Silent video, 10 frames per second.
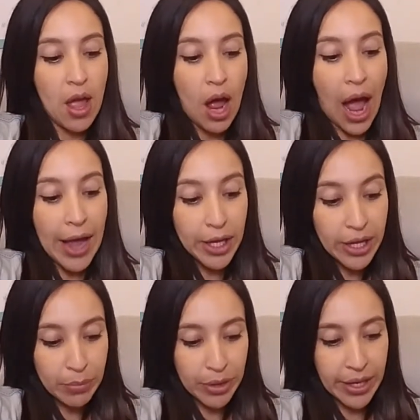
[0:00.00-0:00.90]
I couldn't
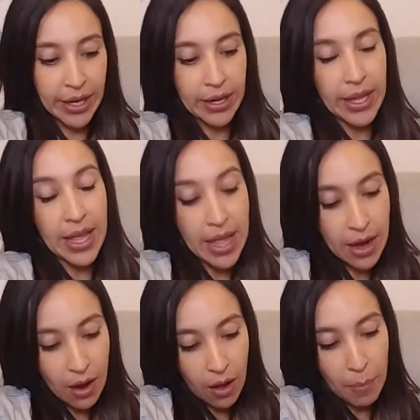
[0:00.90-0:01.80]
put it in
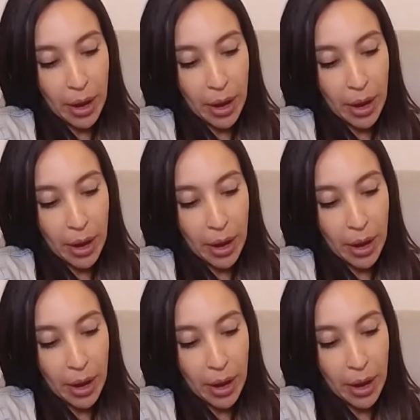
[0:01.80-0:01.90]
on my